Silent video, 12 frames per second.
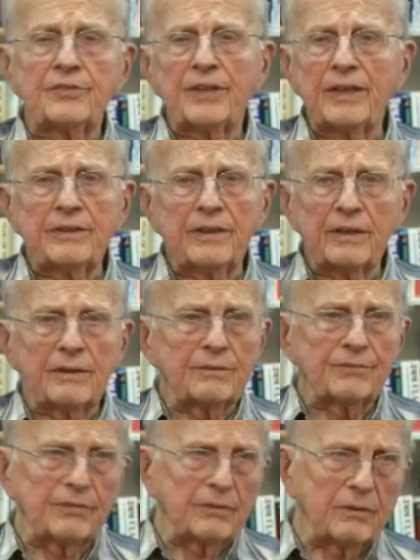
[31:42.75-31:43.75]
I stayed
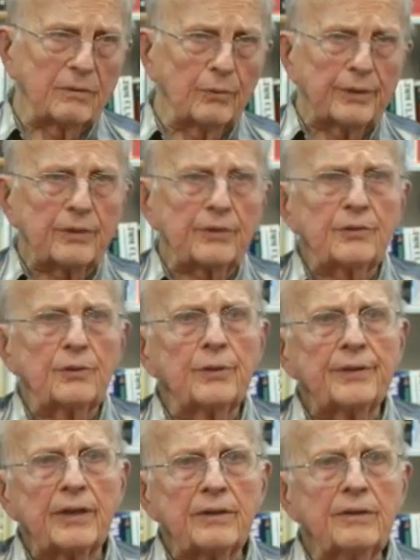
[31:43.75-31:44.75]
there for a week or two,
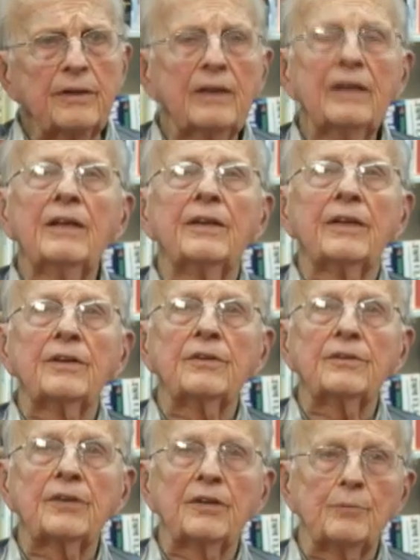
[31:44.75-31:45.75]
and then
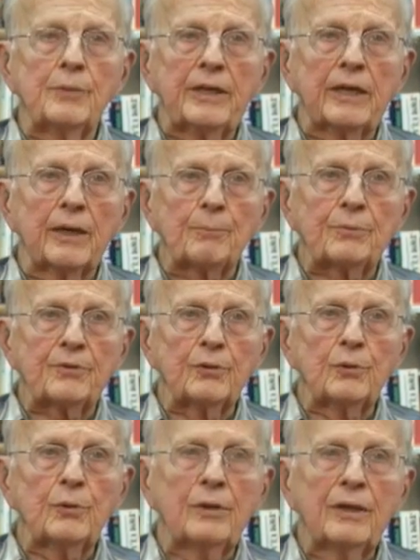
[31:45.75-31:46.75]
they sent me up
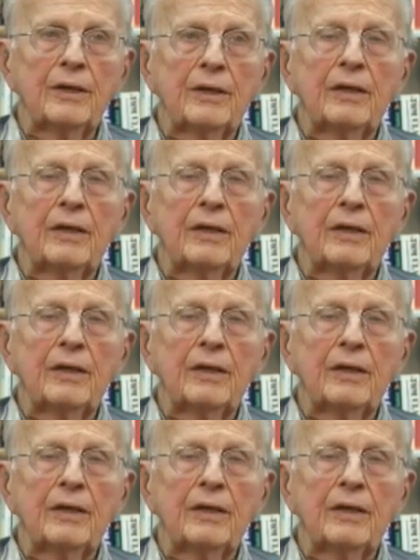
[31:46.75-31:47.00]
to